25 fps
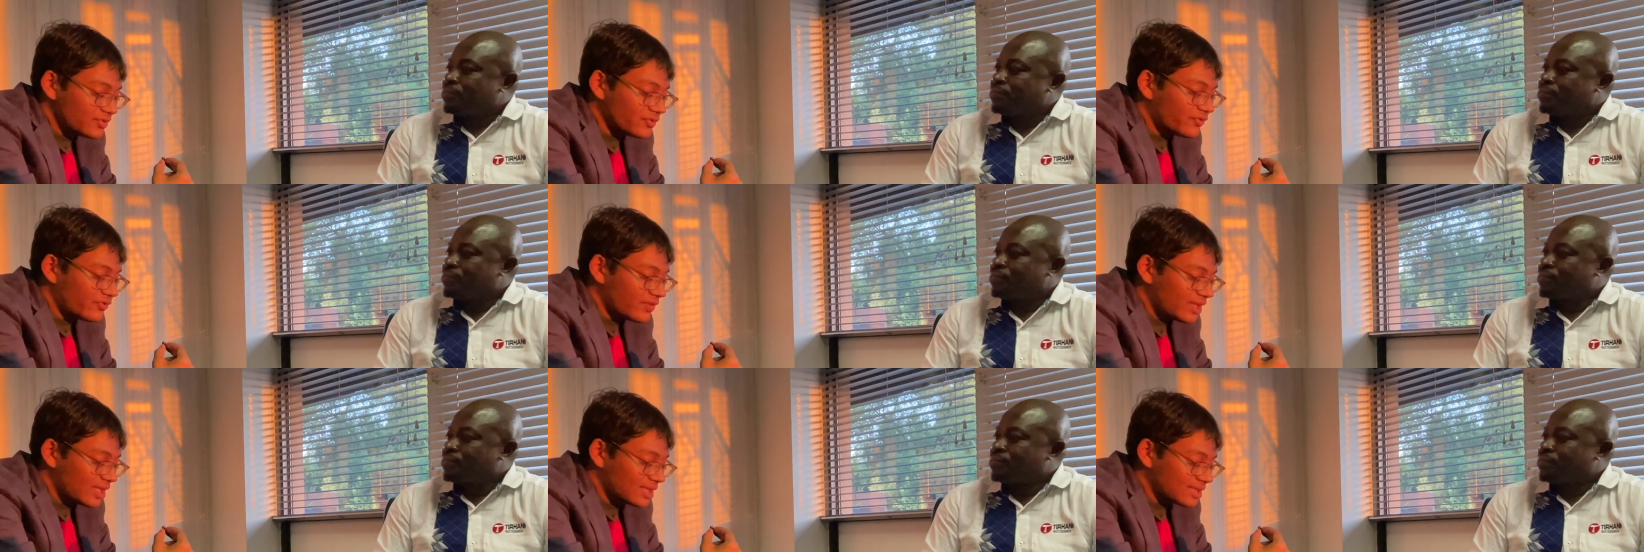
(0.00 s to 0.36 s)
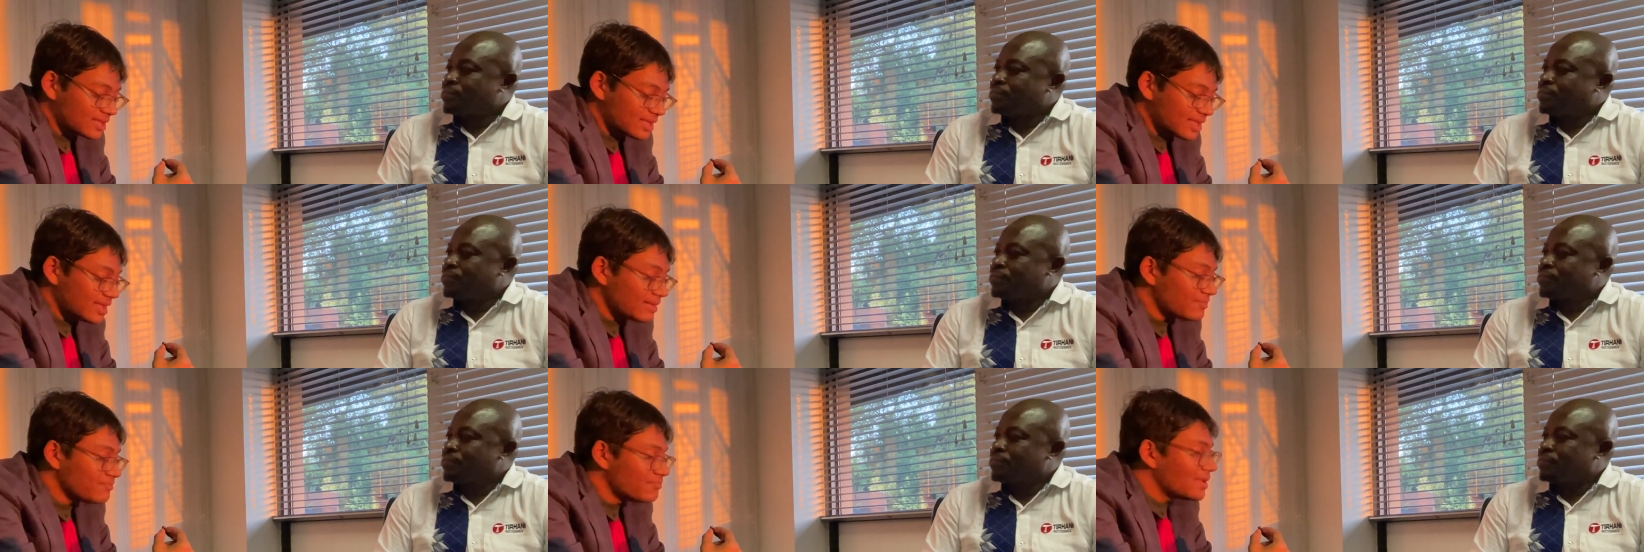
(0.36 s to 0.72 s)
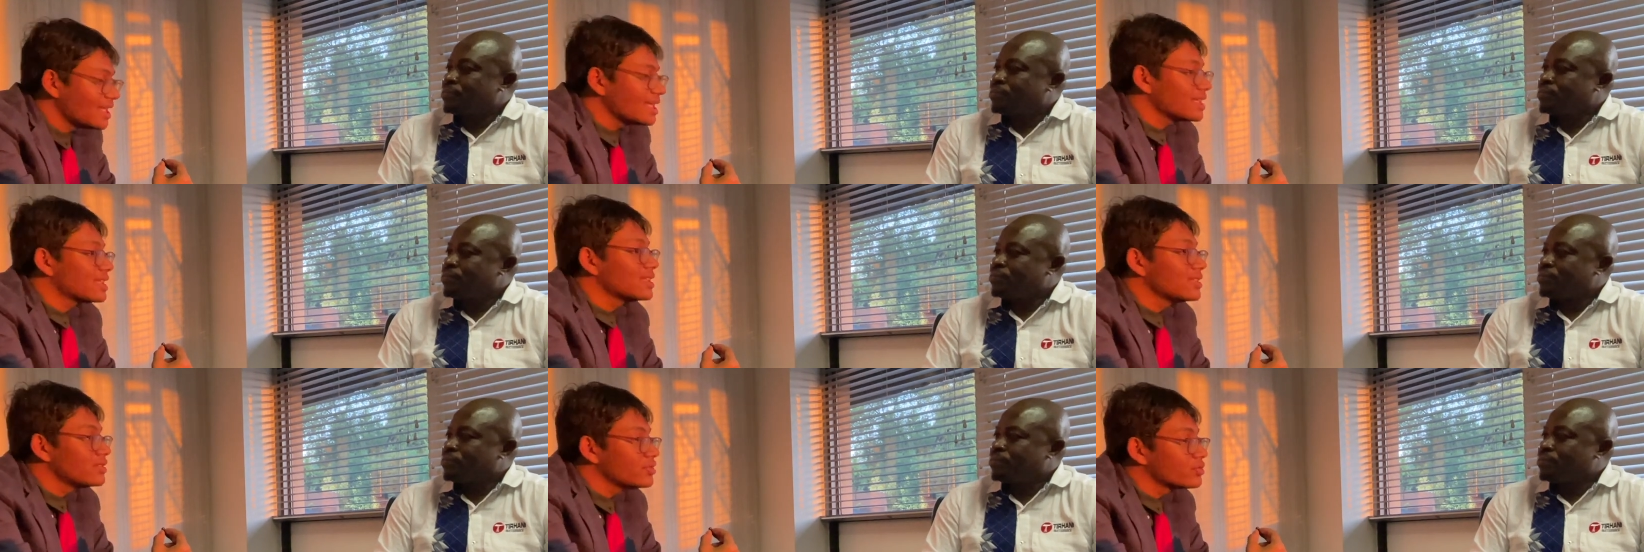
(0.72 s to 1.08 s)
Speaker 1: faced in
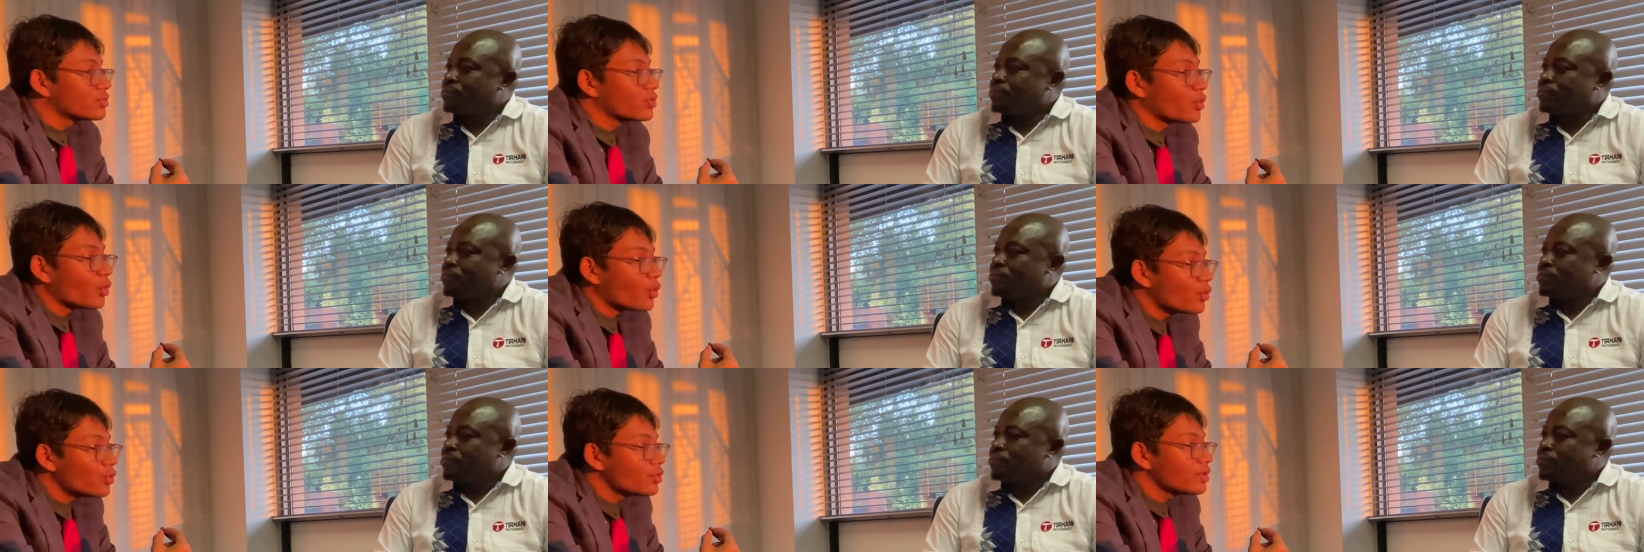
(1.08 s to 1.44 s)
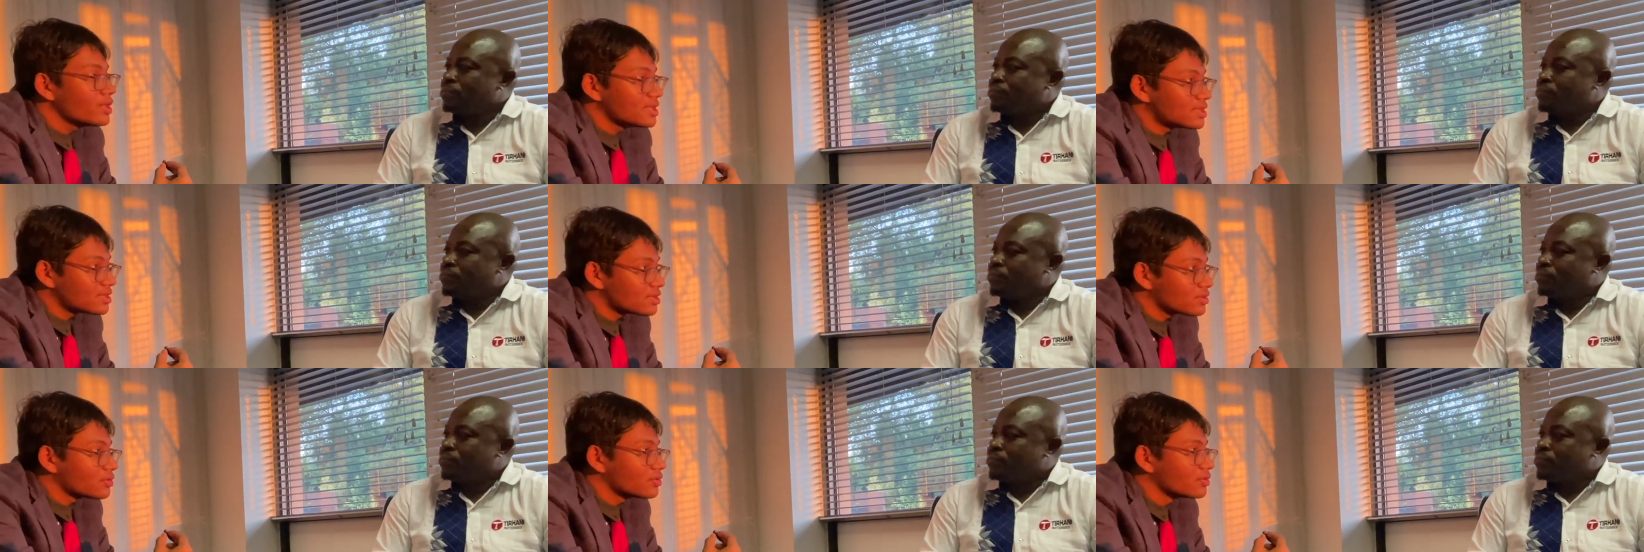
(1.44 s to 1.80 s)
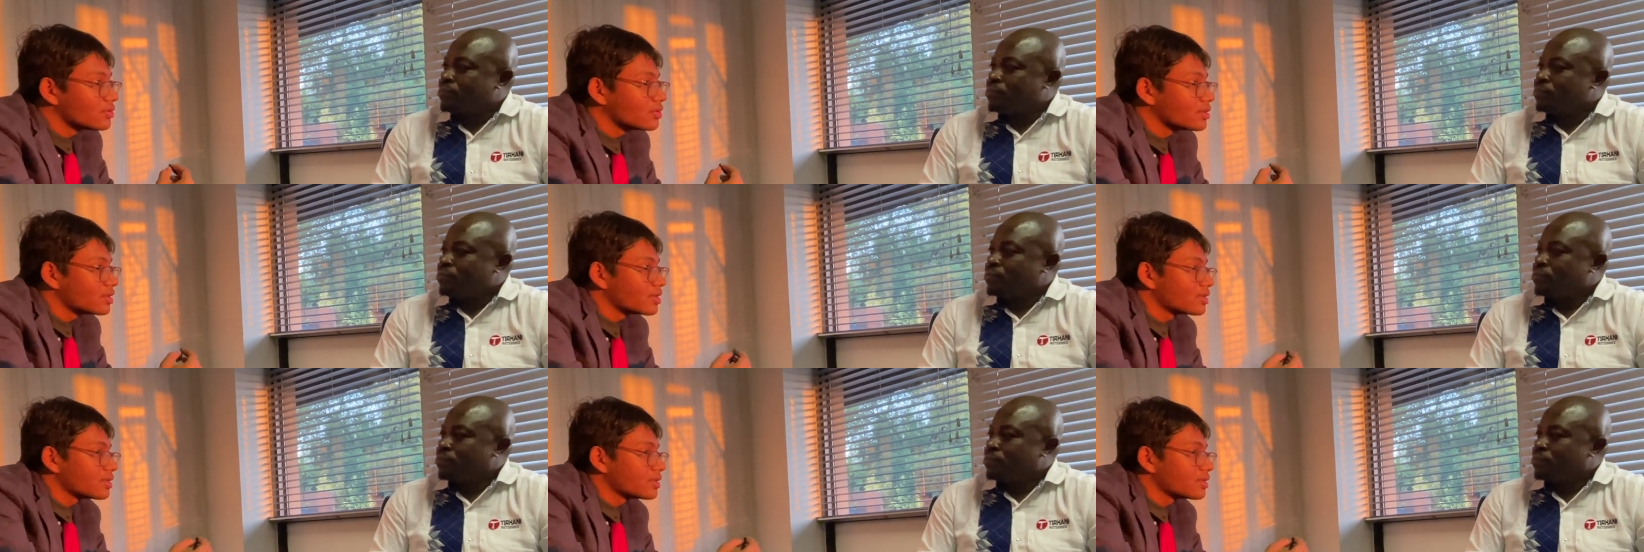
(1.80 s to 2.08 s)
making your own school?